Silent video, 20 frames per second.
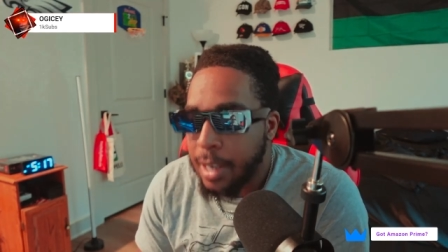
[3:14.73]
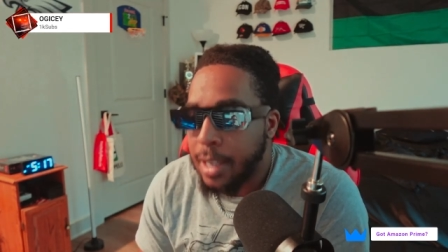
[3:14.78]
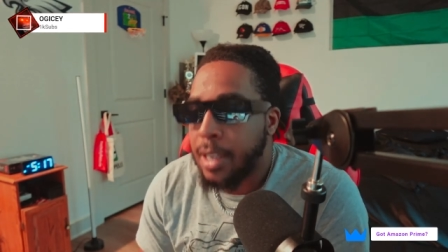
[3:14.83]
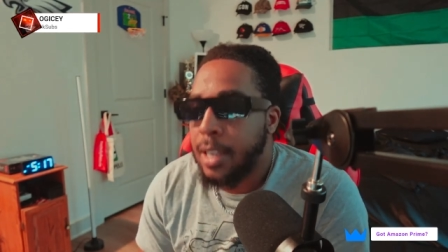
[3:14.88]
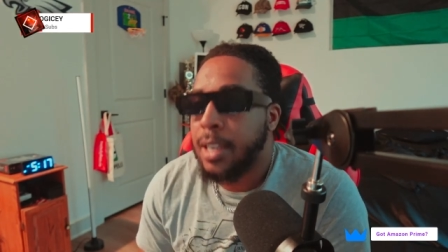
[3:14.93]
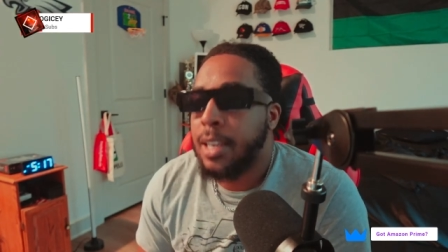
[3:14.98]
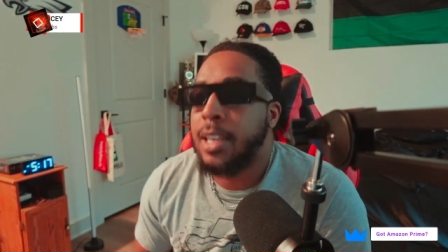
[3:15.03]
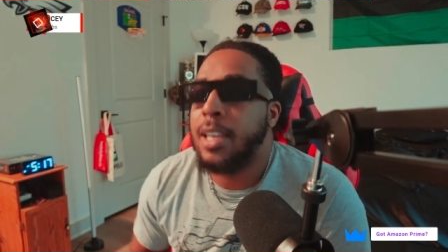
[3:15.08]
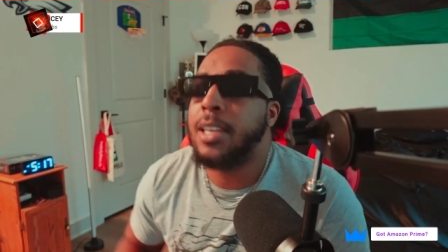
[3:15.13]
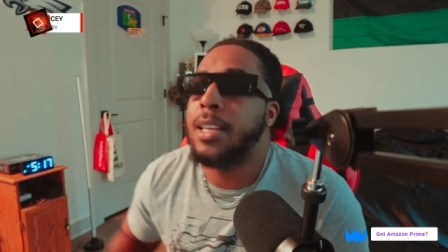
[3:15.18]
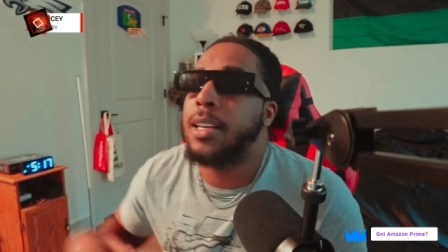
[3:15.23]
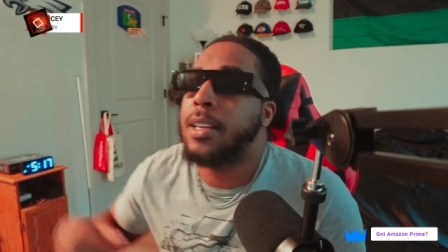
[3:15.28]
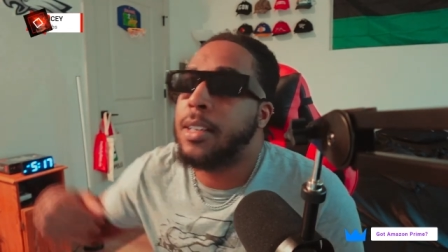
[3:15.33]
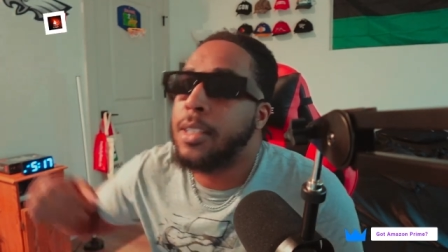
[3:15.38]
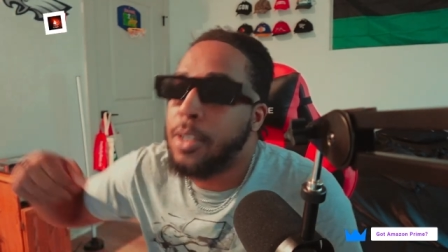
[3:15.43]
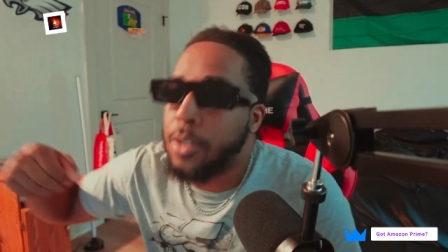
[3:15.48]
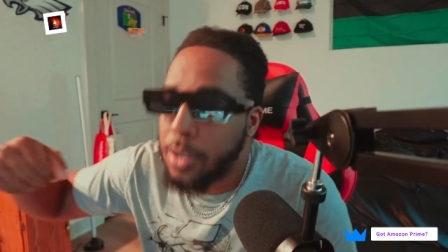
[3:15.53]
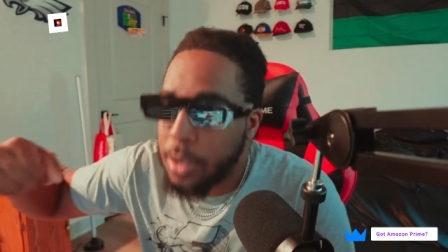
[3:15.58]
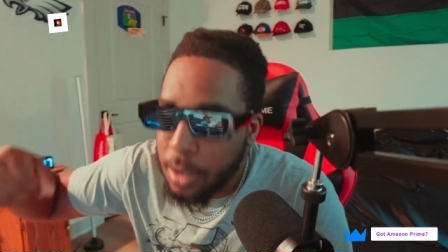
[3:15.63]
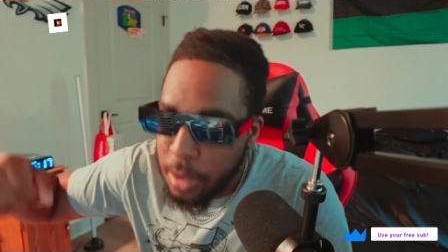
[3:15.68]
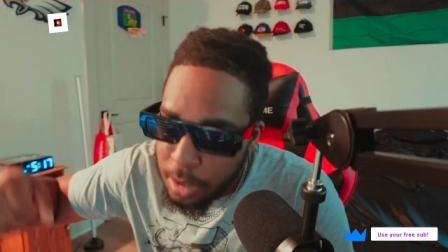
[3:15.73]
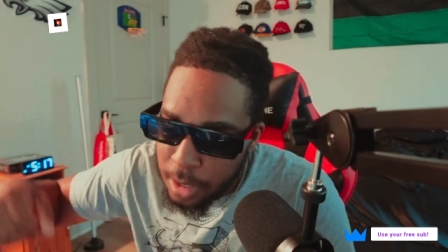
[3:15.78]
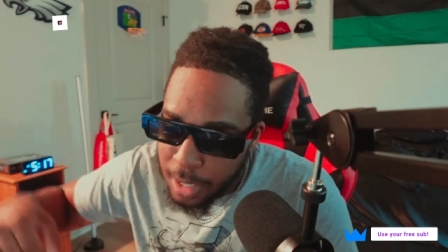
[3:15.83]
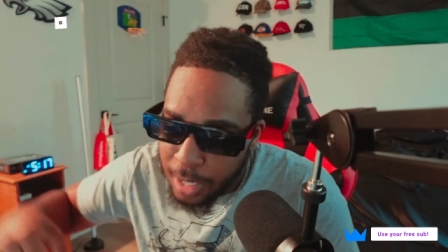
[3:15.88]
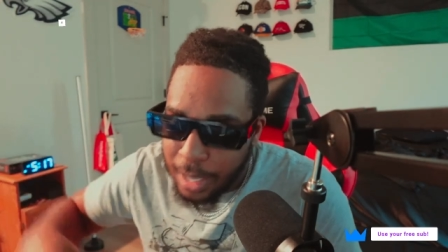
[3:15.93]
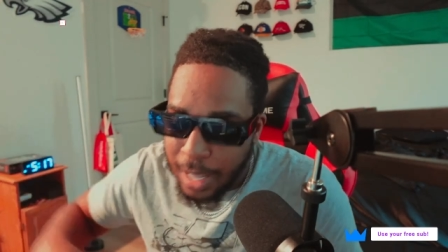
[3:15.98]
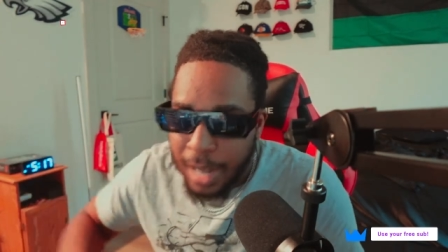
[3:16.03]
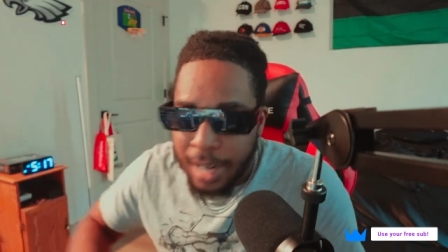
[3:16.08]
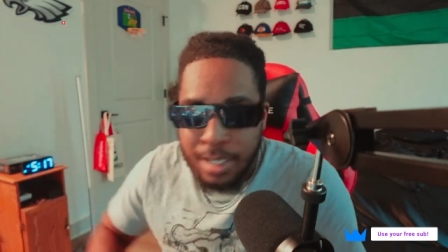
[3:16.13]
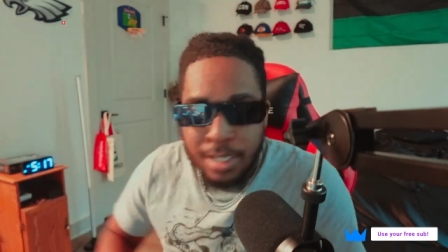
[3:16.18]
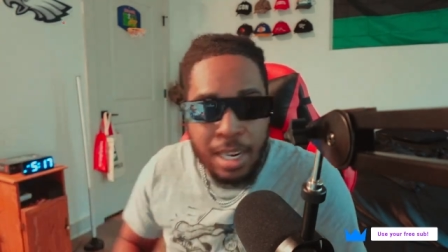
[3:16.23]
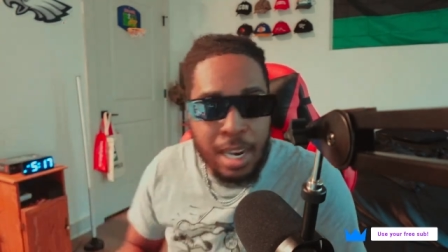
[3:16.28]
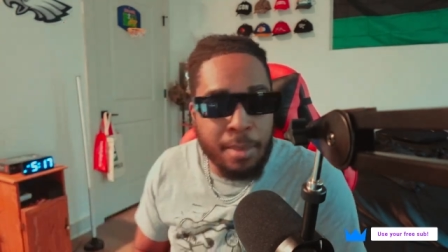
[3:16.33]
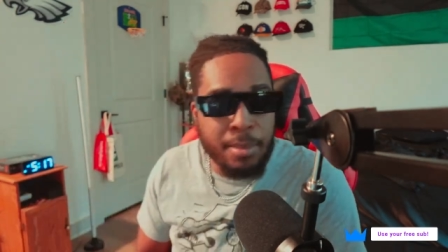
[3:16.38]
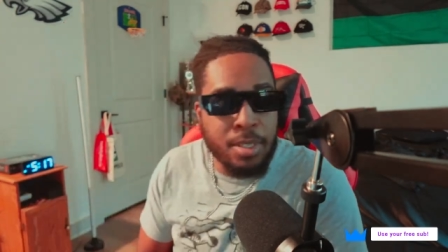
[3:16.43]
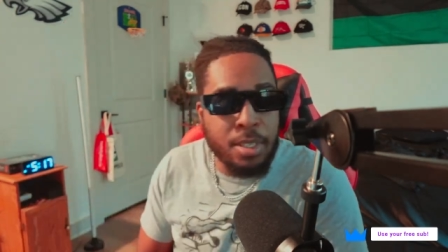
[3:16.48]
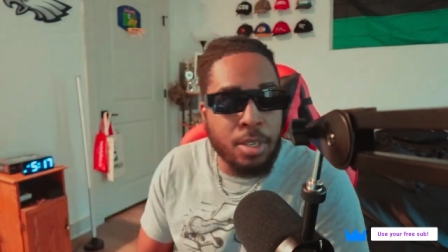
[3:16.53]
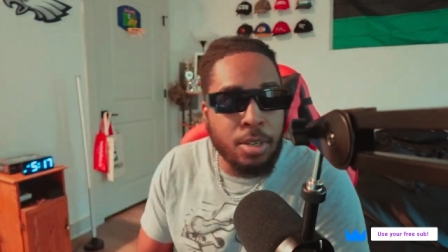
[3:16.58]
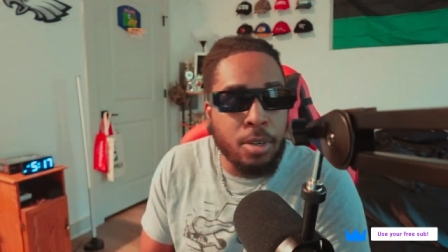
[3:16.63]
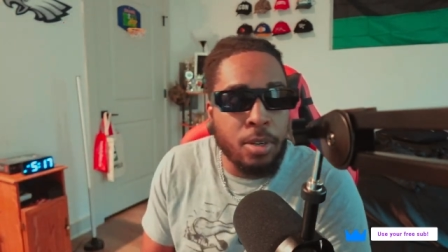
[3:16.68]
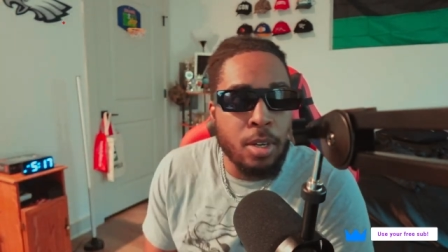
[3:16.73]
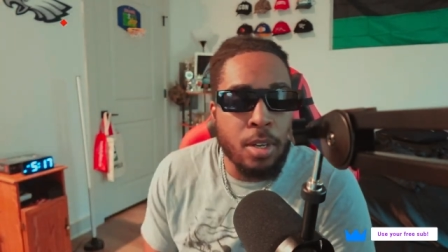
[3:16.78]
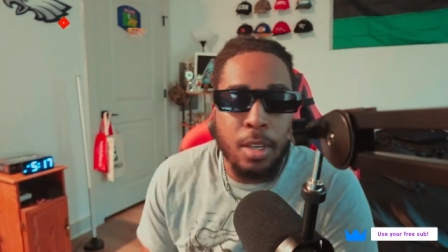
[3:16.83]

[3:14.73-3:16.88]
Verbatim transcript: He can. You, you see, a lot of times he'll